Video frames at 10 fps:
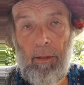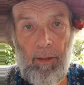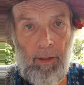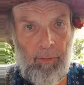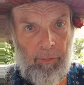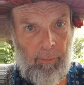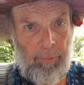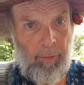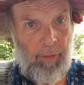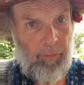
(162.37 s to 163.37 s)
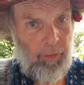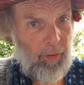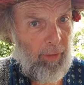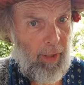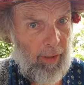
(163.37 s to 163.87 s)
Alice complains, You
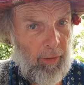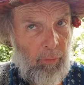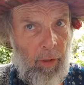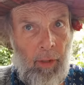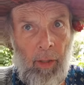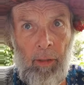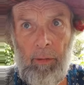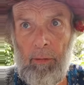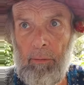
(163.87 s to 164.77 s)
know that Ingela?